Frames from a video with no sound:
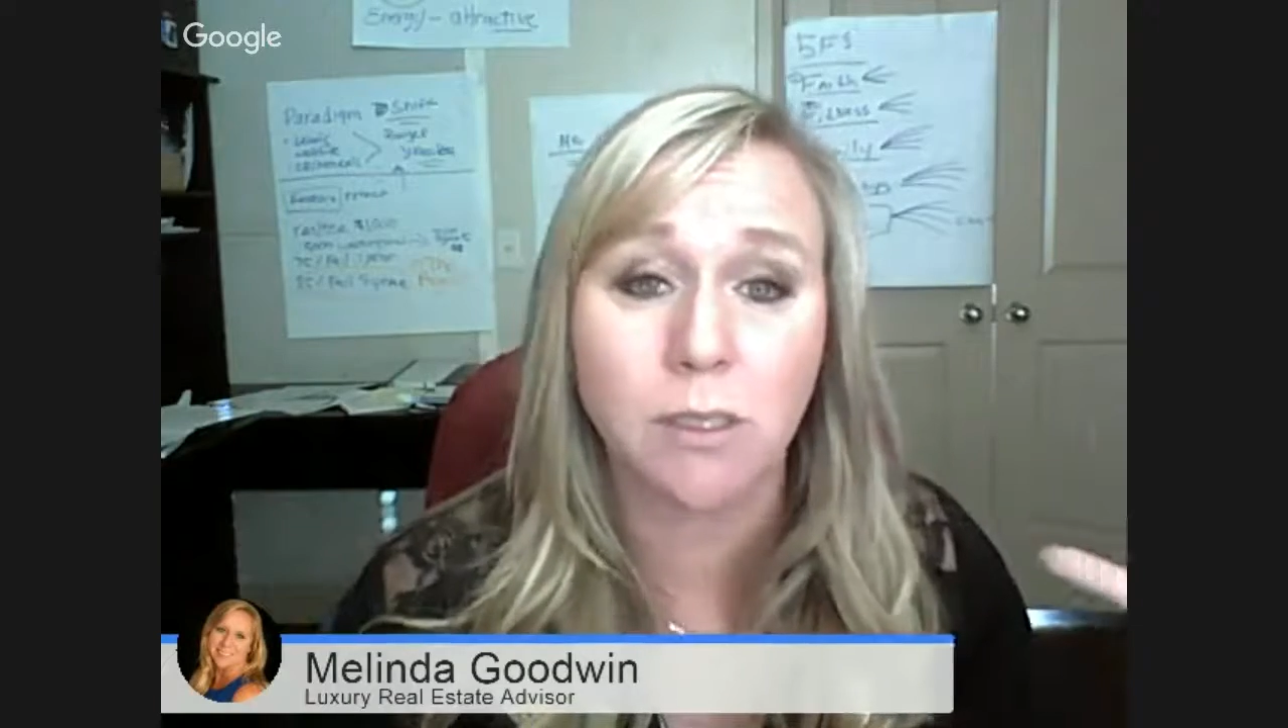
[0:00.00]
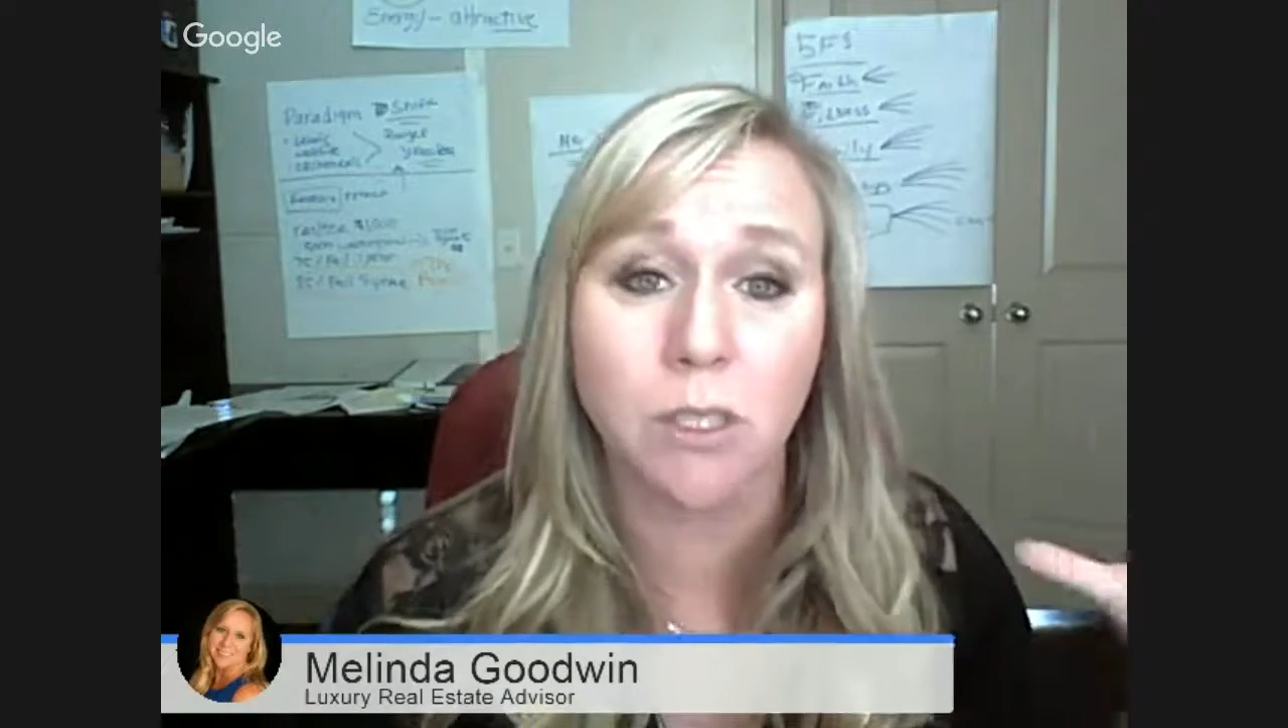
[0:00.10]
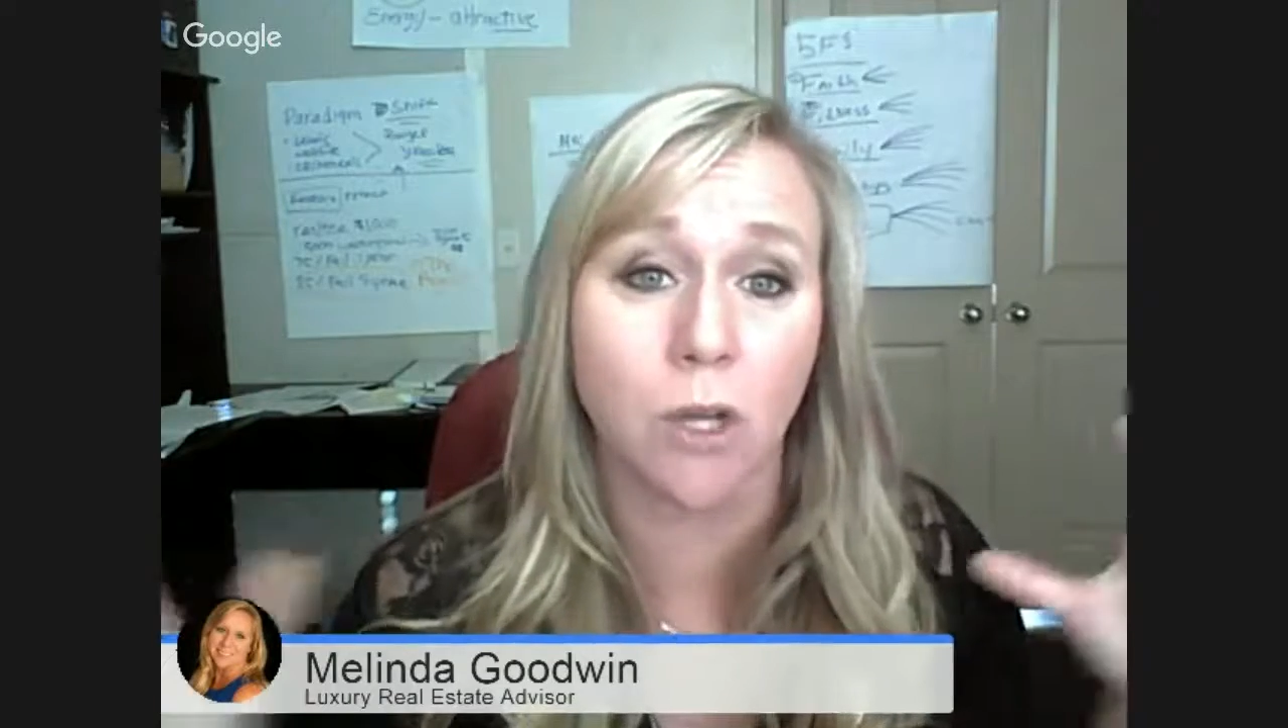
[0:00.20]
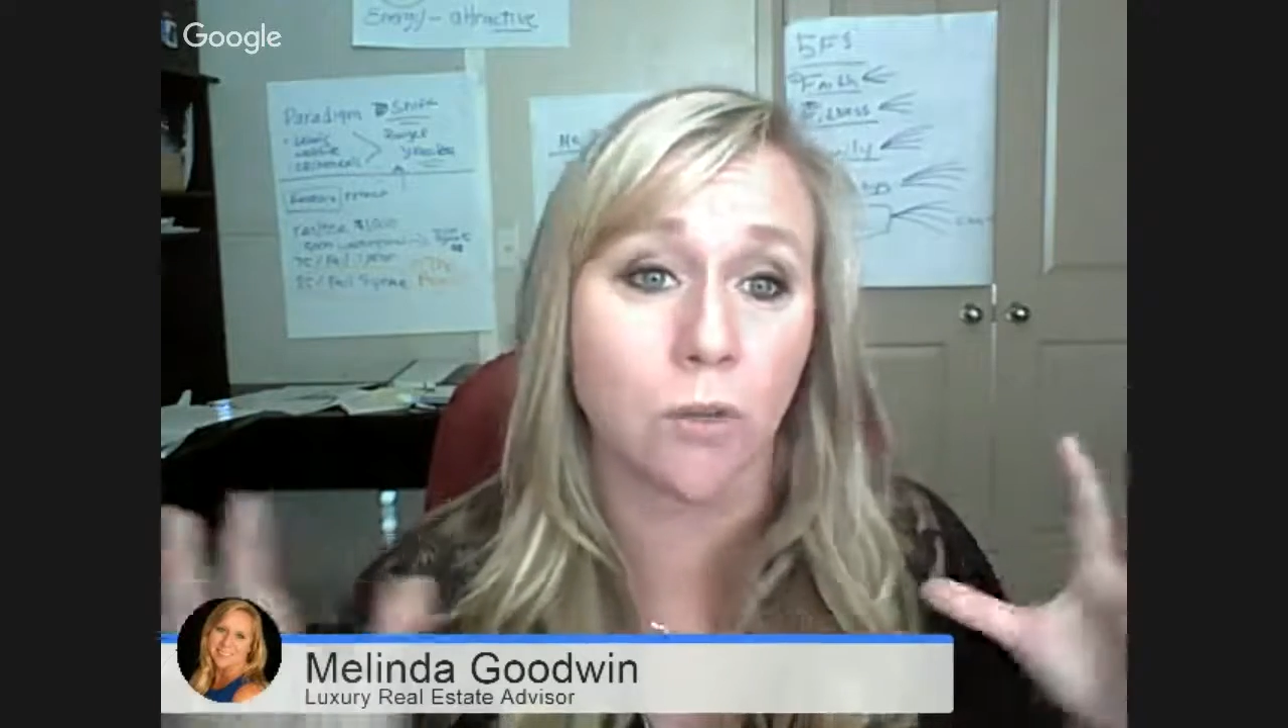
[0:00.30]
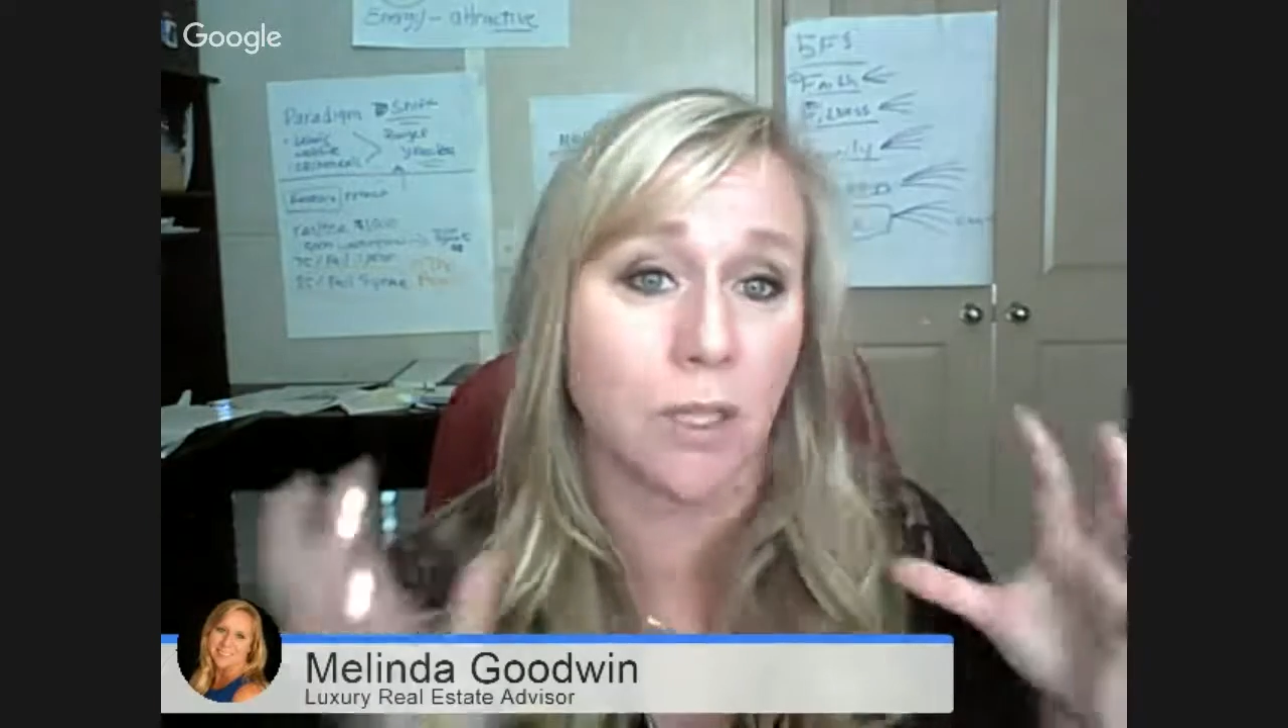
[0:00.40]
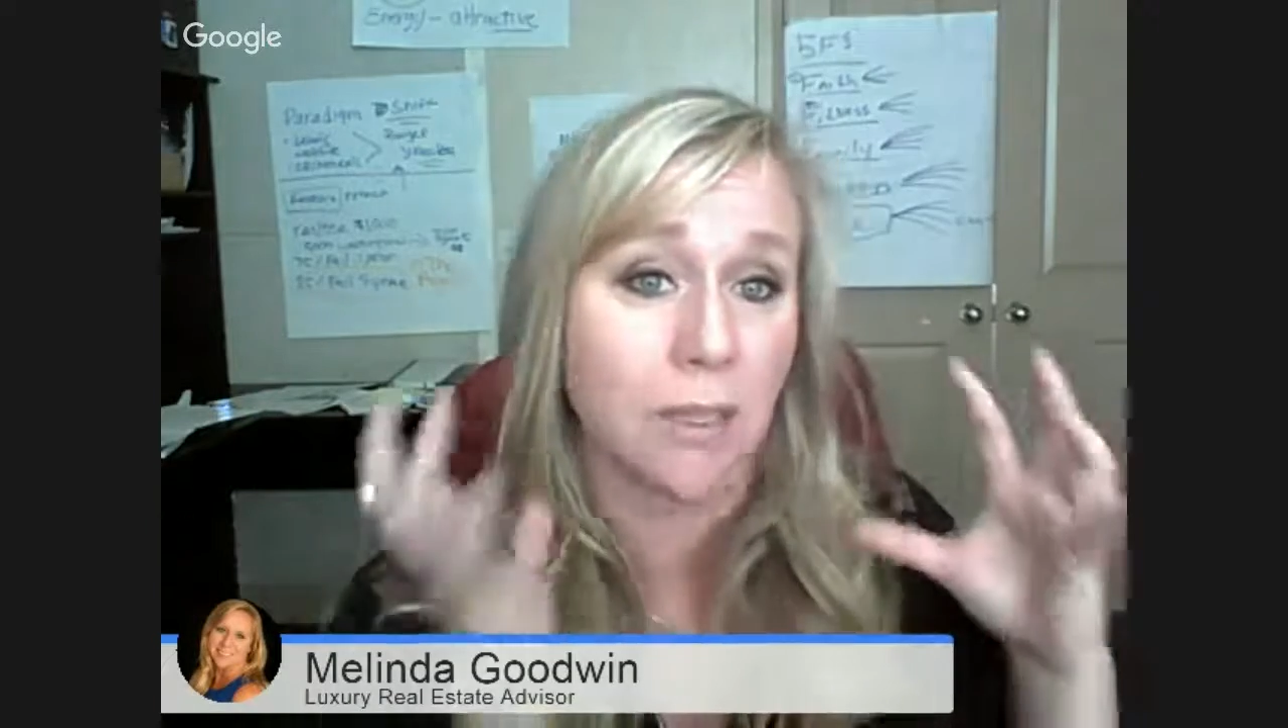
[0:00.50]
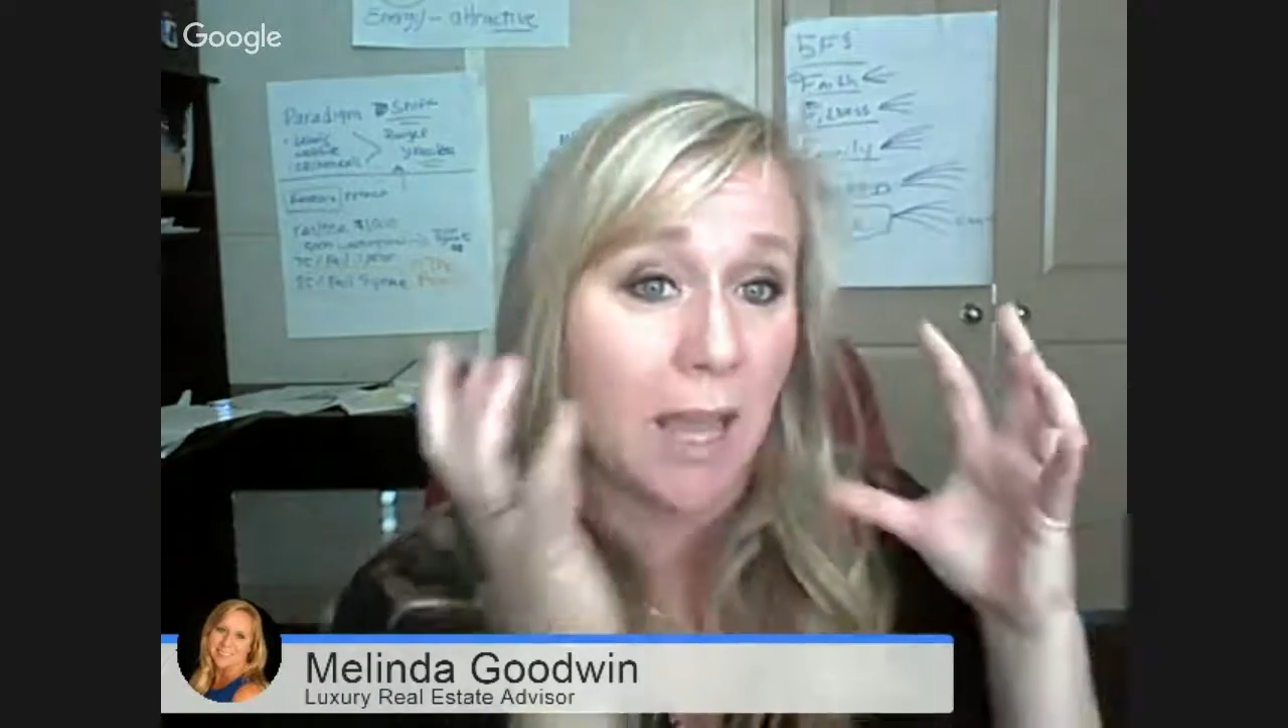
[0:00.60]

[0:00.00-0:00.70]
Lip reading: know that